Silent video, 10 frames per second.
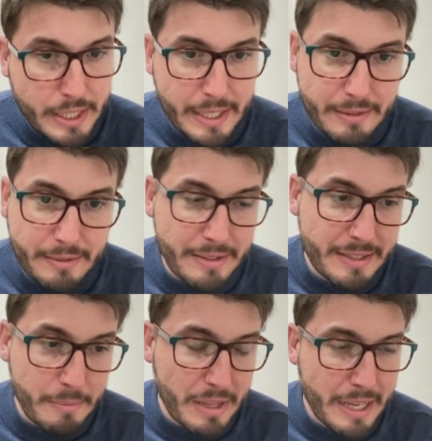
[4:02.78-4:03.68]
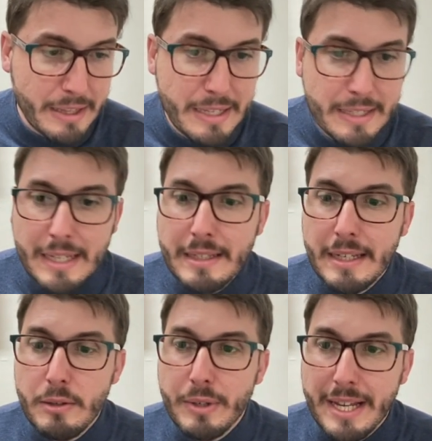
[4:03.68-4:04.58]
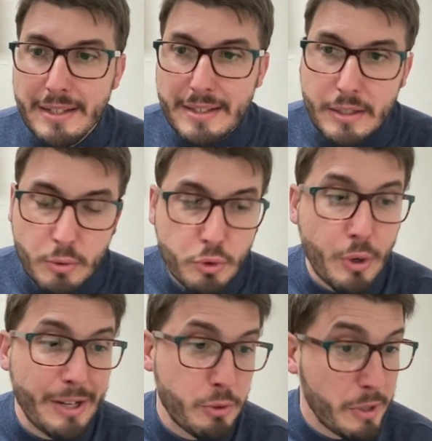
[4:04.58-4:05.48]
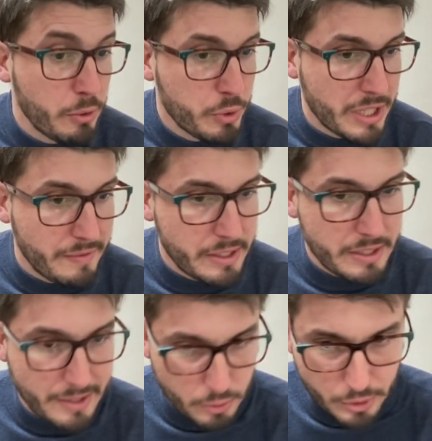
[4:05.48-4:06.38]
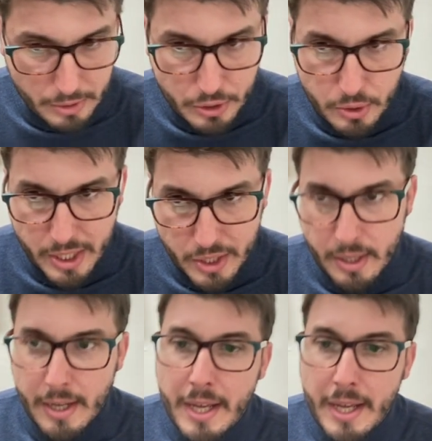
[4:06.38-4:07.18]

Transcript: and something like this, and then you can still try to be conservative and do the restoration.